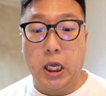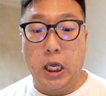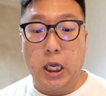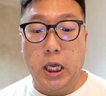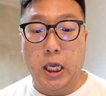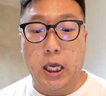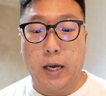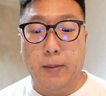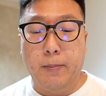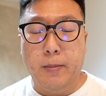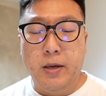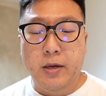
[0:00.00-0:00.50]

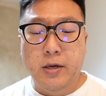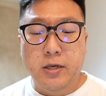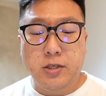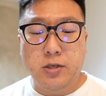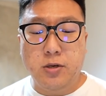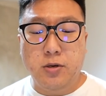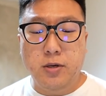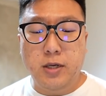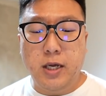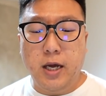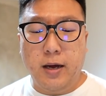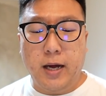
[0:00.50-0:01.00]
Yeah.
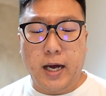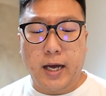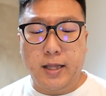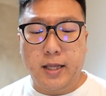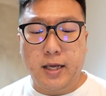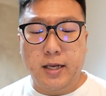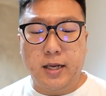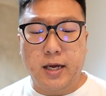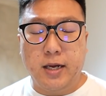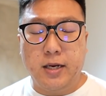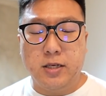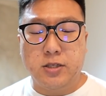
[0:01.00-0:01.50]
So yeah, I
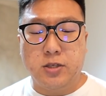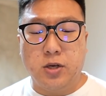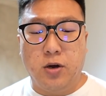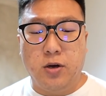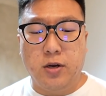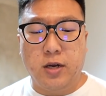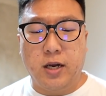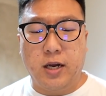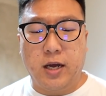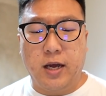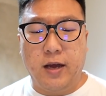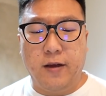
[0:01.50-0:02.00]
think that is all
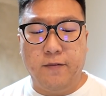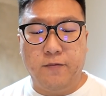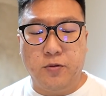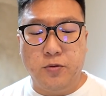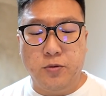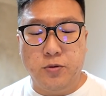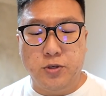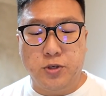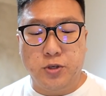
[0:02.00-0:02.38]
that I have to